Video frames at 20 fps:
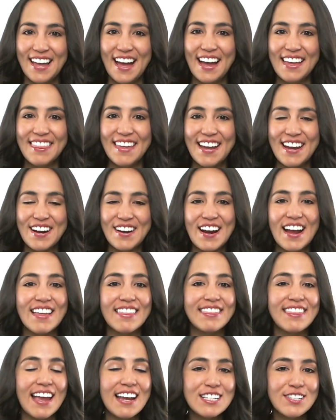Hi there,
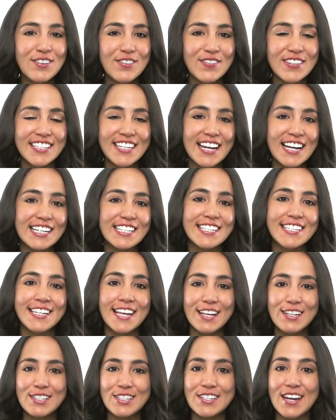and thanks for visiting
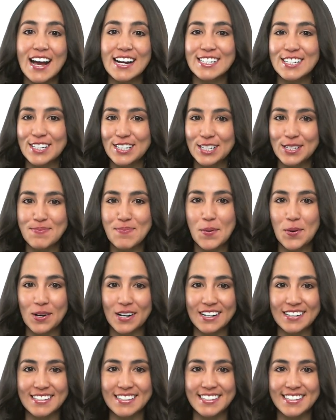Skills Doctor
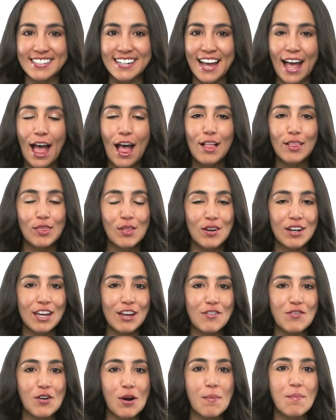Sports.
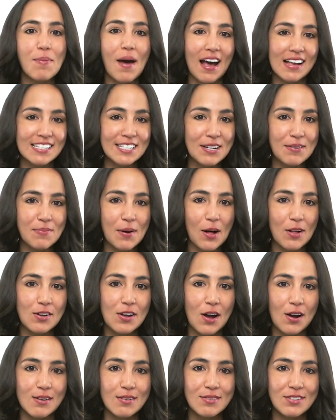Looking for a basketball
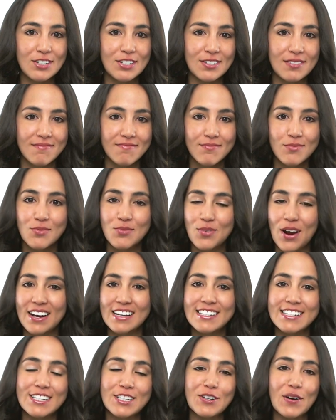coach? Mm-hmm. Ready
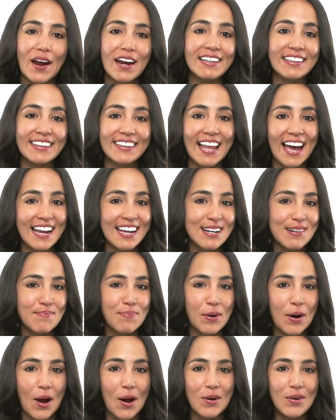to train like a
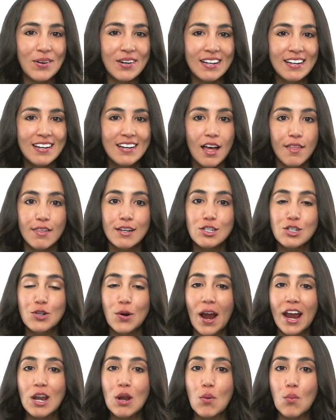pro? Then
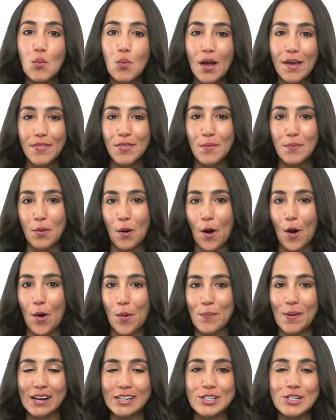train with a pro
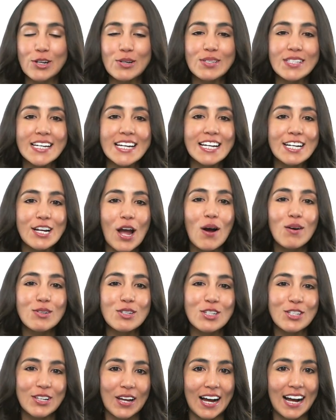by choosing Coach
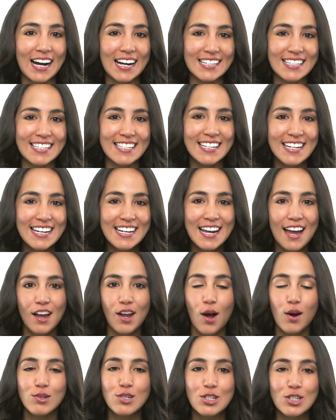Scott.
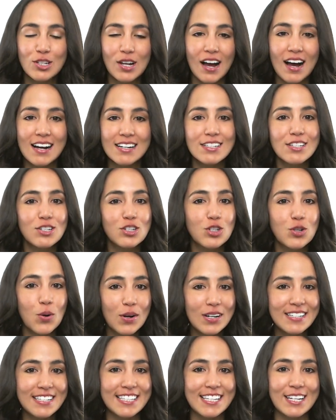Coach Scott
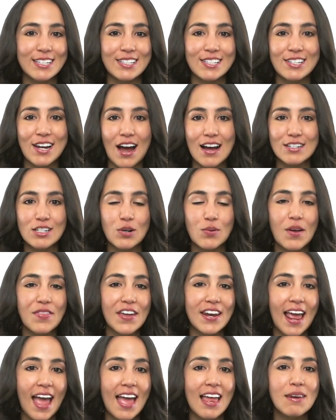joined Skills Doctor with
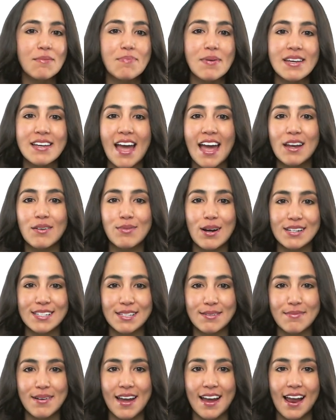an NBA
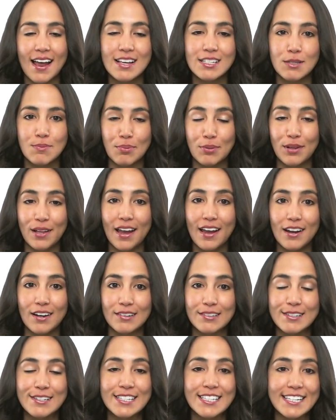resume as
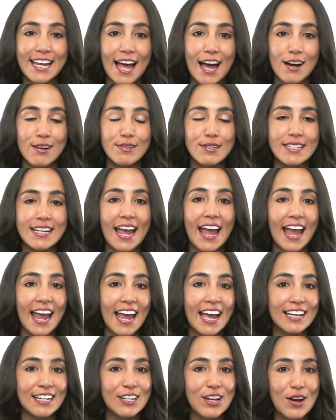player, scout,
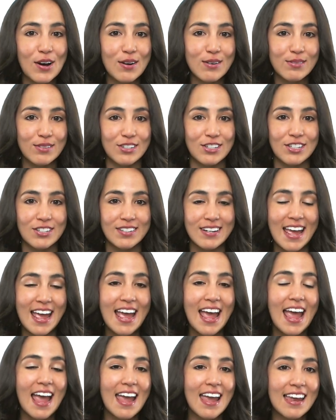and coach.
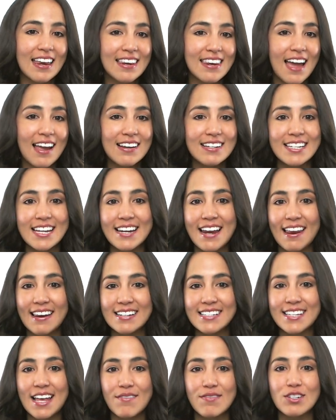A
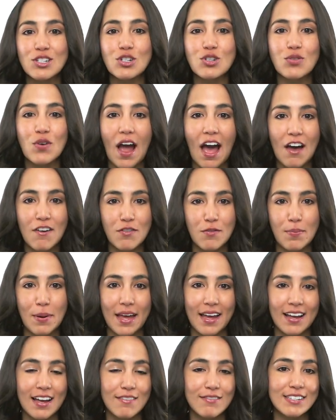1987 draft
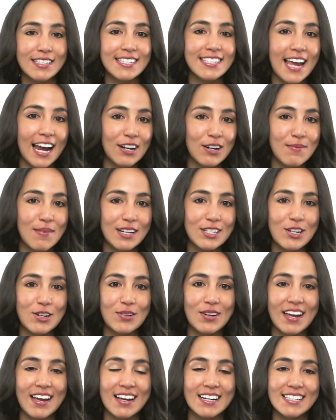pick of the Sacramento
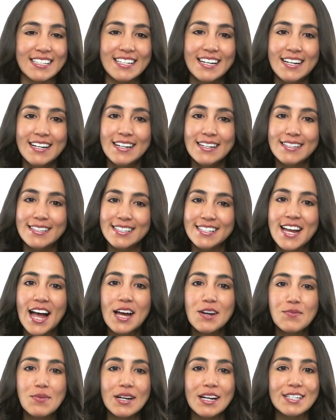Kings,
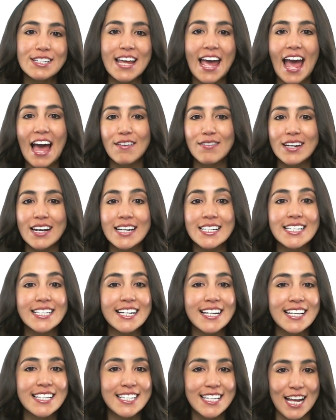Scott went on to having a
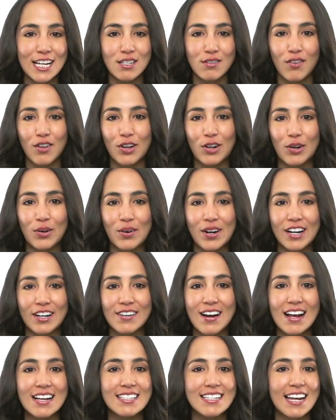successful career
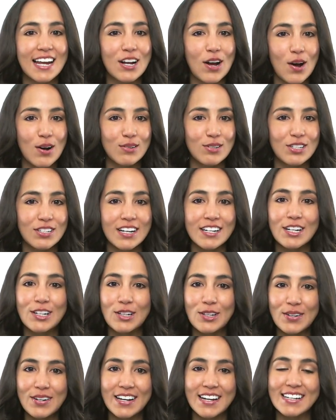as a coach,
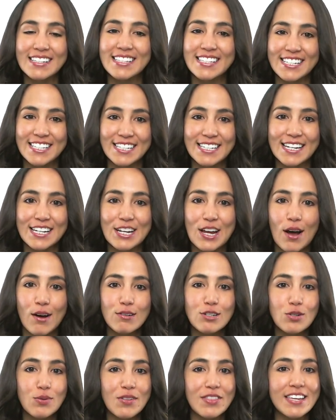including assistant
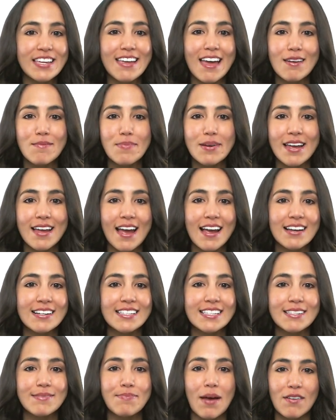coach with the
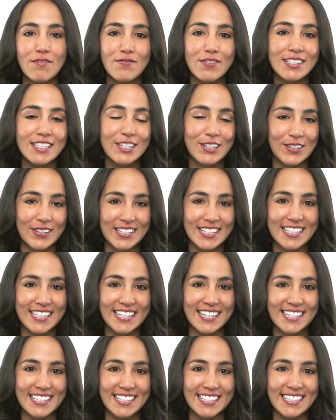NBA's Memphis
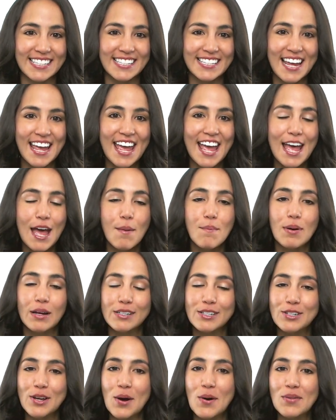Grizzlies.
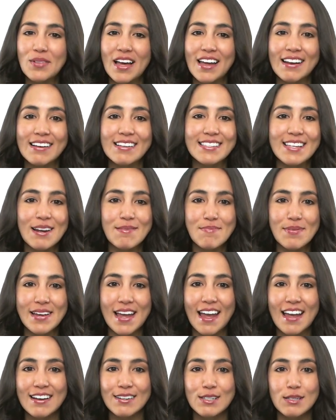But don't let his
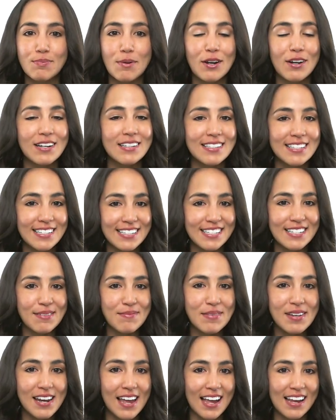NBA experience
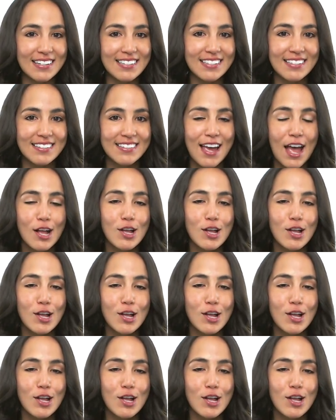intimidate.